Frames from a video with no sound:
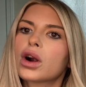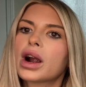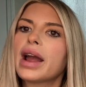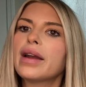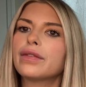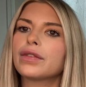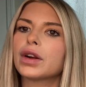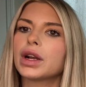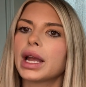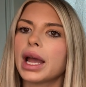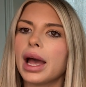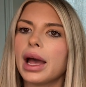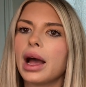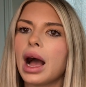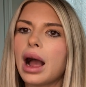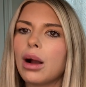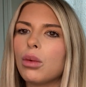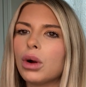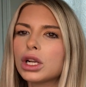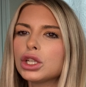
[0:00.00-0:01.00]
I forget,
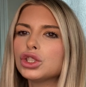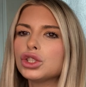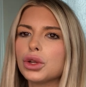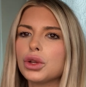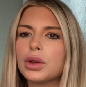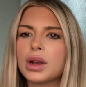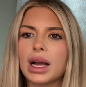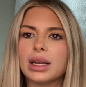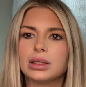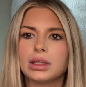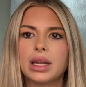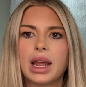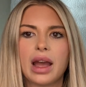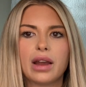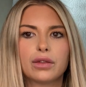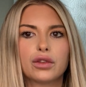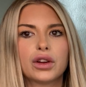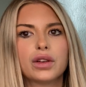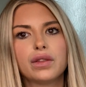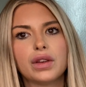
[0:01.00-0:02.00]
I want to show you guys in
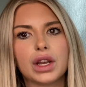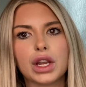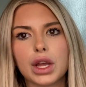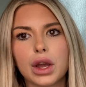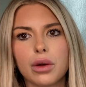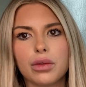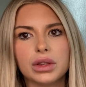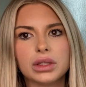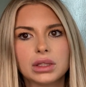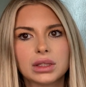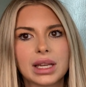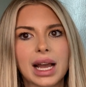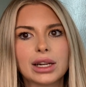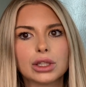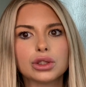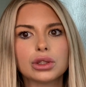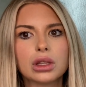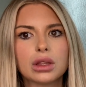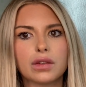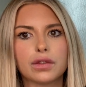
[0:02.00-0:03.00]
every video. This is
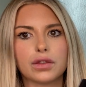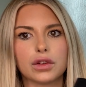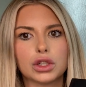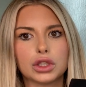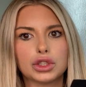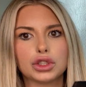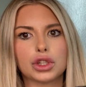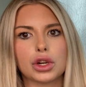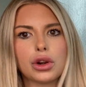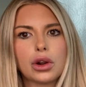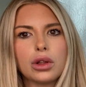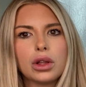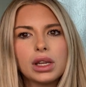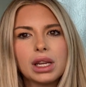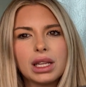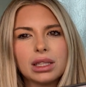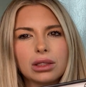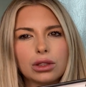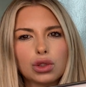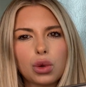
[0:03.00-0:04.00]
actually the first journal and
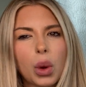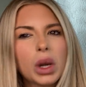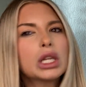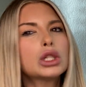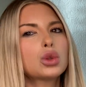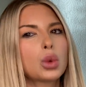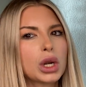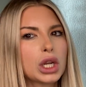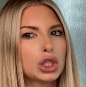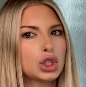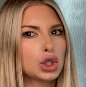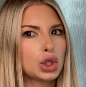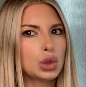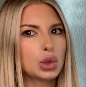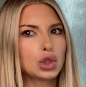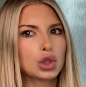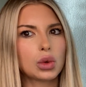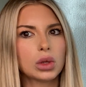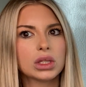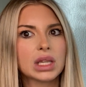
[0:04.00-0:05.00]
it's 2022,
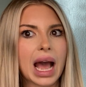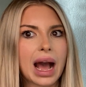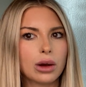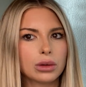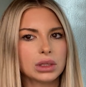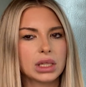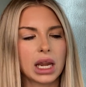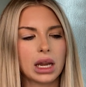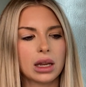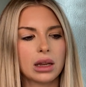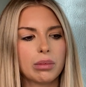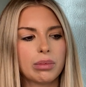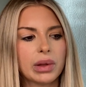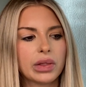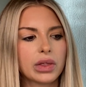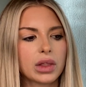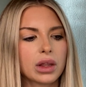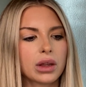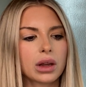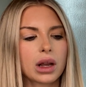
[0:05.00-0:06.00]
so it's outdated,
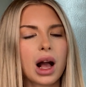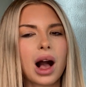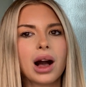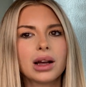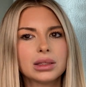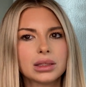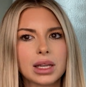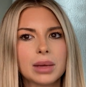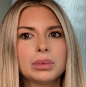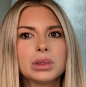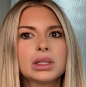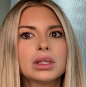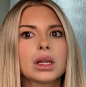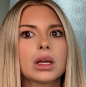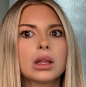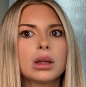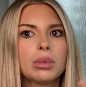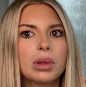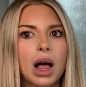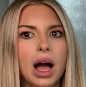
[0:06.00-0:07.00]
but the concept
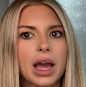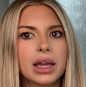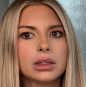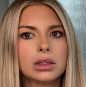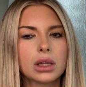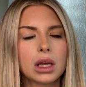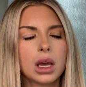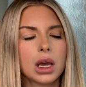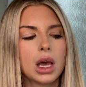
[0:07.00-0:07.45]
still applies.